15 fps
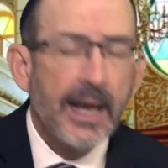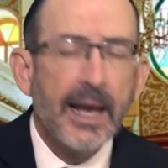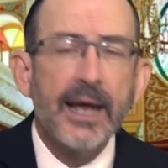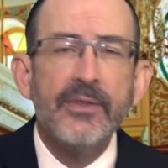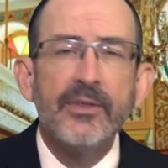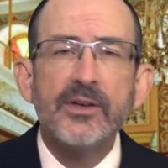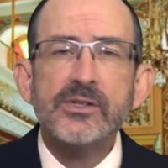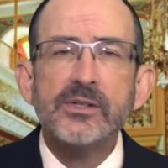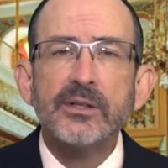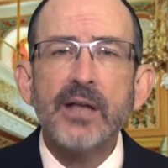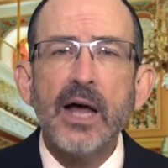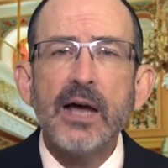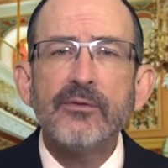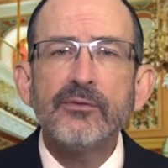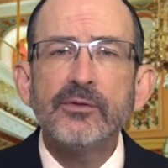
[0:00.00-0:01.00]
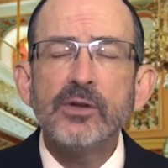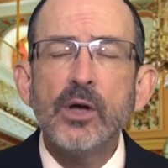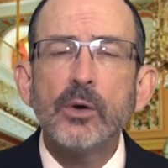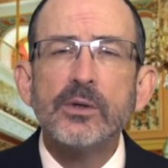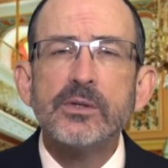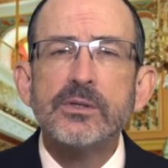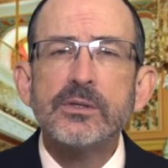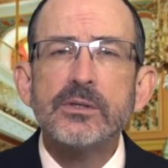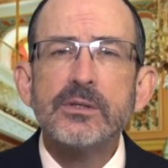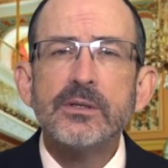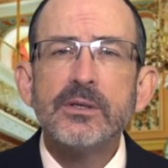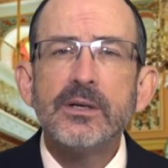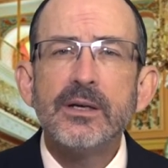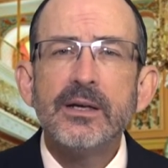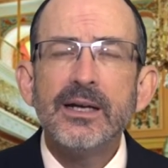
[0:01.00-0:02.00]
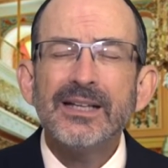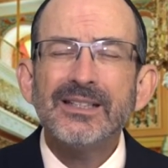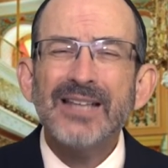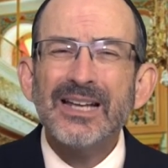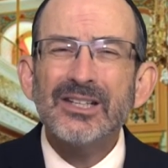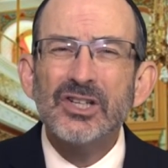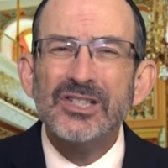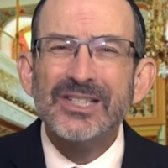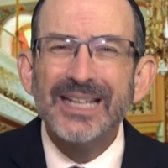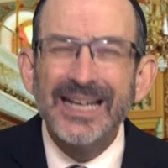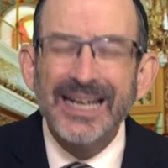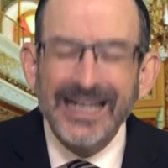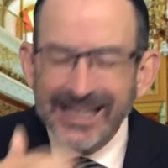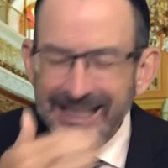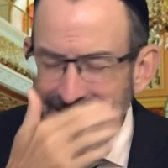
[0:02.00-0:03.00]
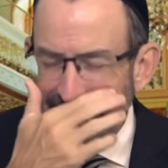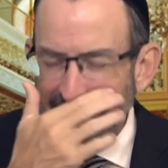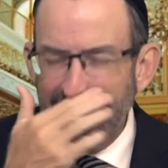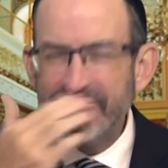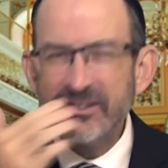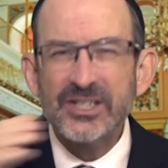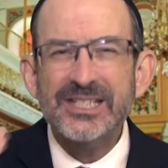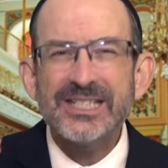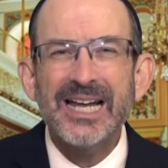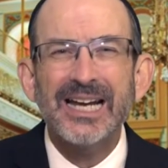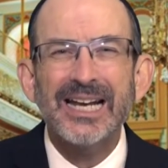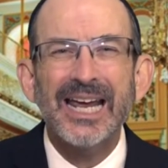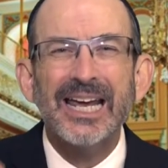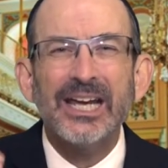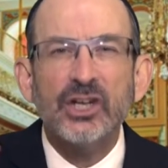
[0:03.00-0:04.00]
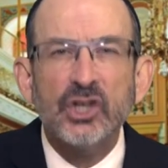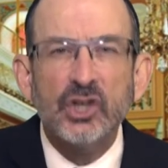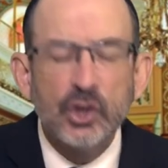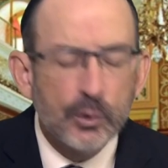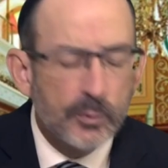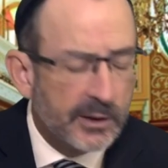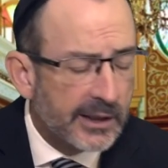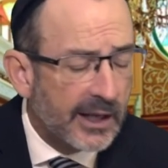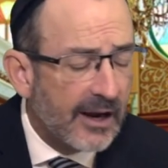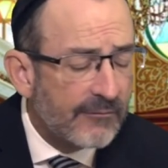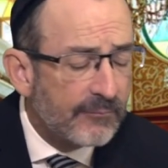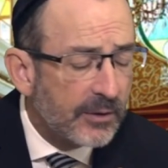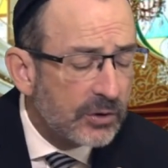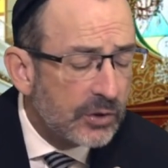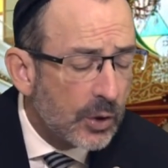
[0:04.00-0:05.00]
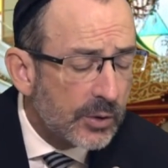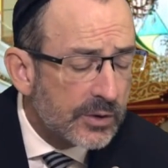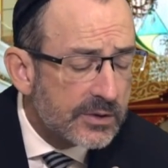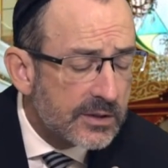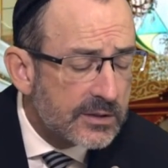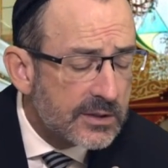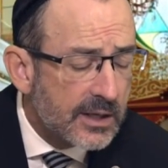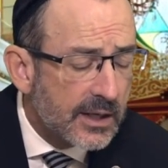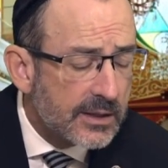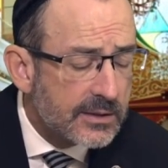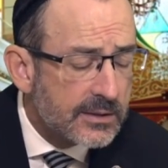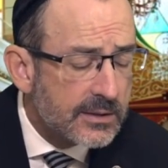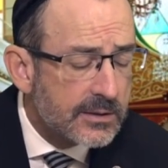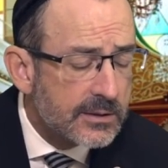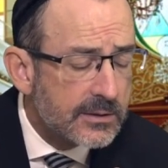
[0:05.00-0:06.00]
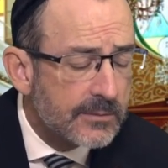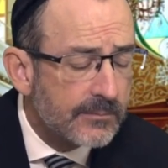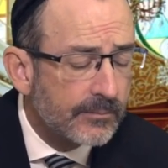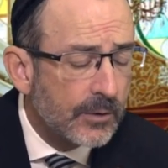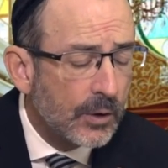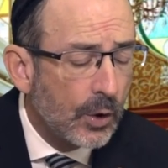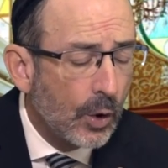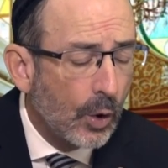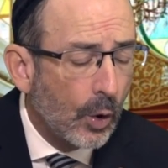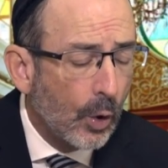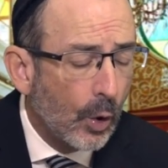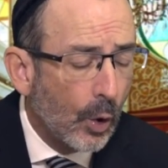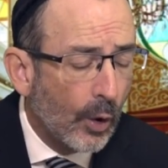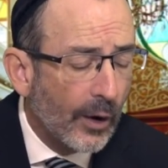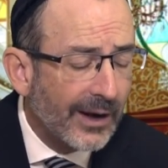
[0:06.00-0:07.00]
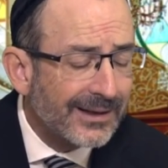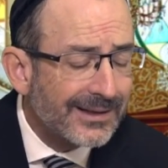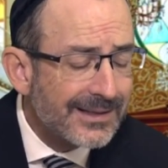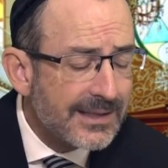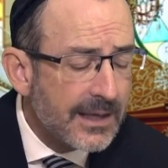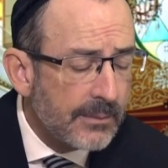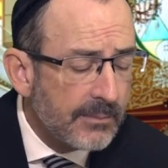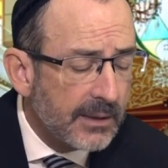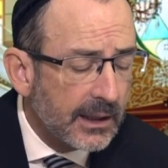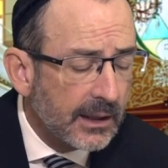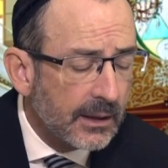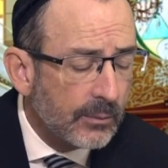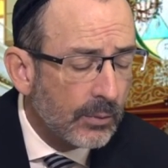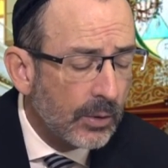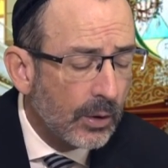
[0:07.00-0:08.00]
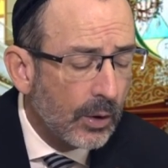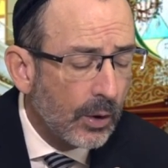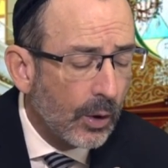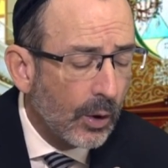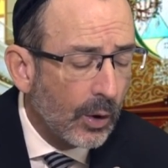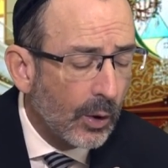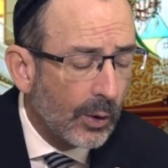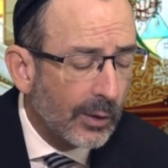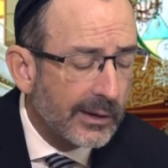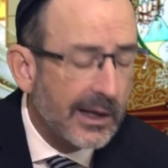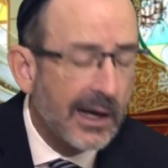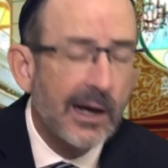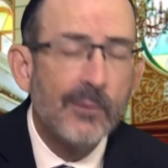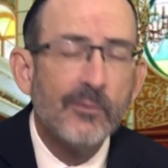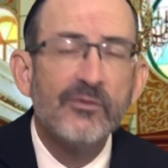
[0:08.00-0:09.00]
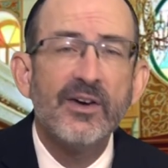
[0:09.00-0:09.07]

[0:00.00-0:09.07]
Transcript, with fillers: And this life, notice, it's not just any life, just not a human life, but notice it says, Orach Yamim Olam